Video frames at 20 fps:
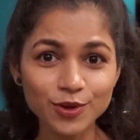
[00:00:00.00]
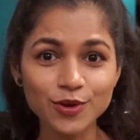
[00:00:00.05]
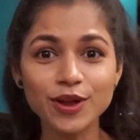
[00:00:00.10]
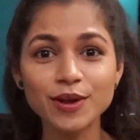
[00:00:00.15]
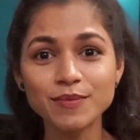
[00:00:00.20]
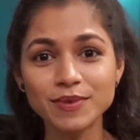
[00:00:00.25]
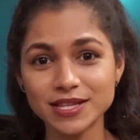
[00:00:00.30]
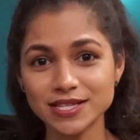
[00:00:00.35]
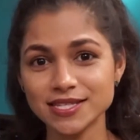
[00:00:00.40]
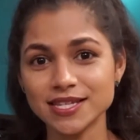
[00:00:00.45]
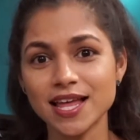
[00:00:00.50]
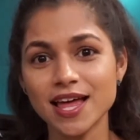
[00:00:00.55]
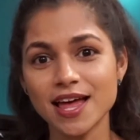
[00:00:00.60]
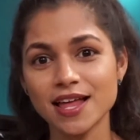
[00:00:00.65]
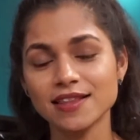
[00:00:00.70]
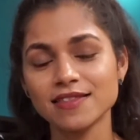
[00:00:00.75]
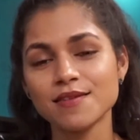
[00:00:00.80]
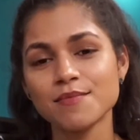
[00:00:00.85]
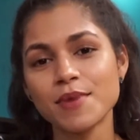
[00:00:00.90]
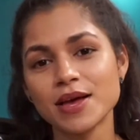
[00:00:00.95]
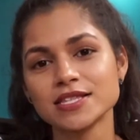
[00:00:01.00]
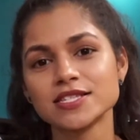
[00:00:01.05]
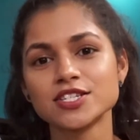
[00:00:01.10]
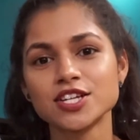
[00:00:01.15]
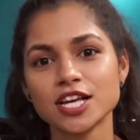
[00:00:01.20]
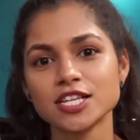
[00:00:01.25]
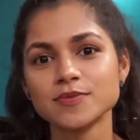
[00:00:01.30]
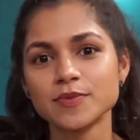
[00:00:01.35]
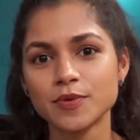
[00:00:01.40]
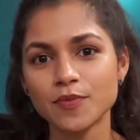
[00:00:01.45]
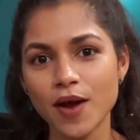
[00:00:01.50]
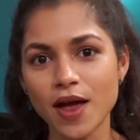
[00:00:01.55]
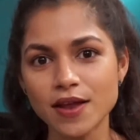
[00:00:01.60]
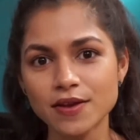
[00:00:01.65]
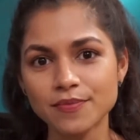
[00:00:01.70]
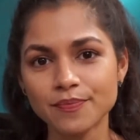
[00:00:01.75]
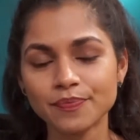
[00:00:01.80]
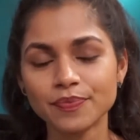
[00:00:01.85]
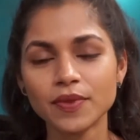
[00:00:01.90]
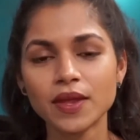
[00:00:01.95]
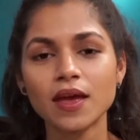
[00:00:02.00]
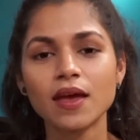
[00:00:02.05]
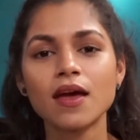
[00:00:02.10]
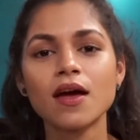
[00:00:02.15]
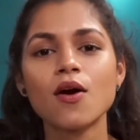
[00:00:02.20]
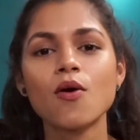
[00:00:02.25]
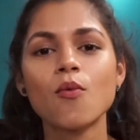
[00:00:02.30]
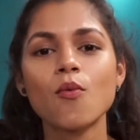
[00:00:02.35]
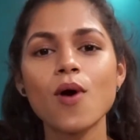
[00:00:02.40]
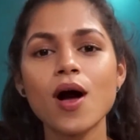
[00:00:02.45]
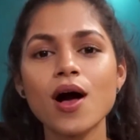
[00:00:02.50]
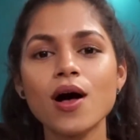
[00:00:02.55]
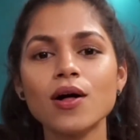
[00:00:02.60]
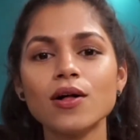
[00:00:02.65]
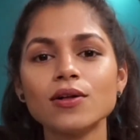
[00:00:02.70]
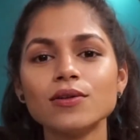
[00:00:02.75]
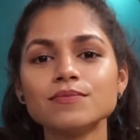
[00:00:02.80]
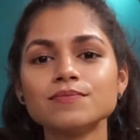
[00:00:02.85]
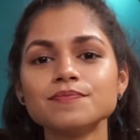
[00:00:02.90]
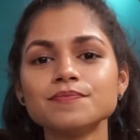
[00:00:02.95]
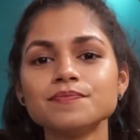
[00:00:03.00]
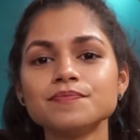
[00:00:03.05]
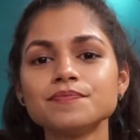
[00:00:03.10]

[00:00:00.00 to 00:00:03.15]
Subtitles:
it means that the message has been read. Well,